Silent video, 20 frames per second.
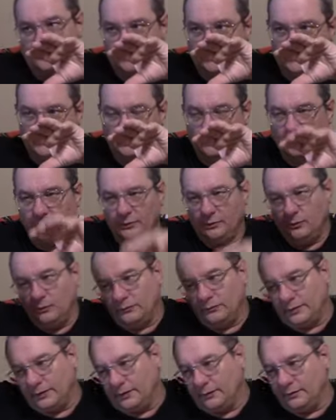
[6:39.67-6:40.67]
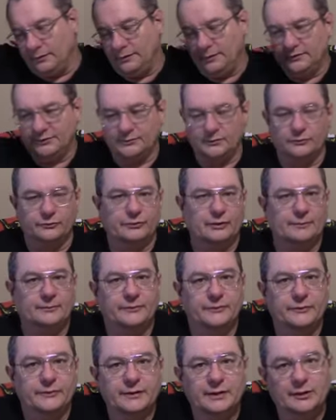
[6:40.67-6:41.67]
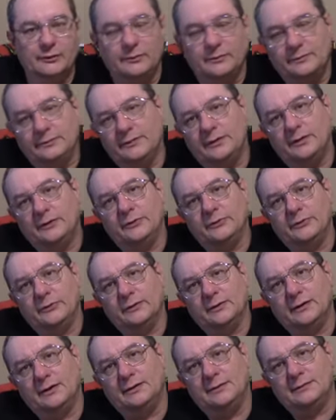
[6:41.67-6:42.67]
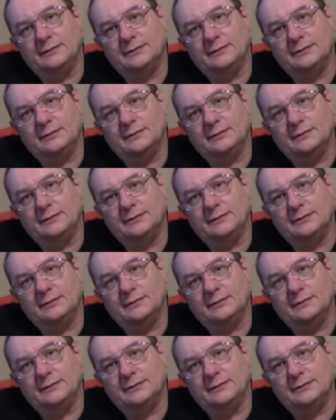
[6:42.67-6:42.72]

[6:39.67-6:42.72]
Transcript: so it's going to go over here and it's going to drop to the other